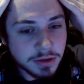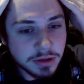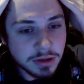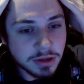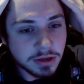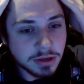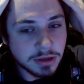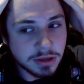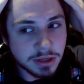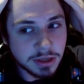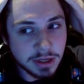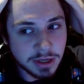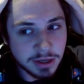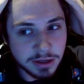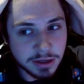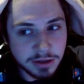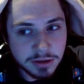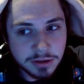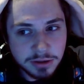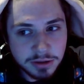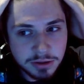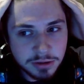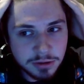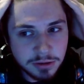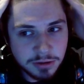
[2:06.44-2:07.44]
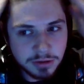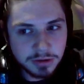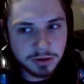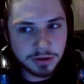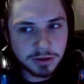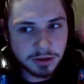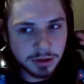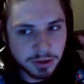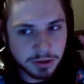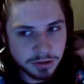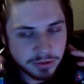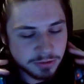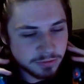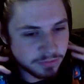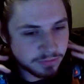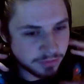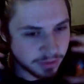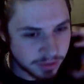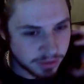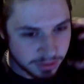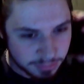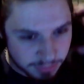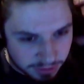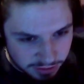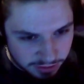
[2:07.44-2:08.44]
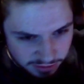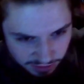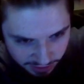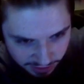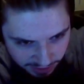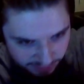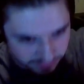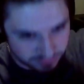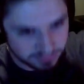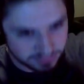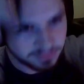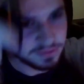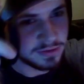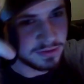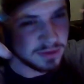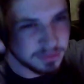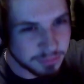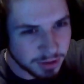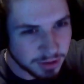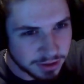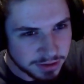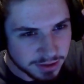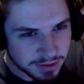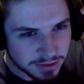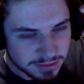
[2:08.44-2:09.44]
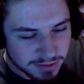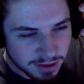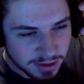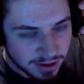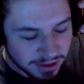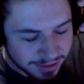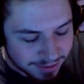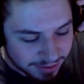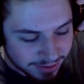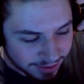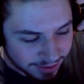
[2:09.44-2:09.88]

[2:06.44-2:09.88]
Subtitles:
yeah. For anybody that hasn't seen my TikTok,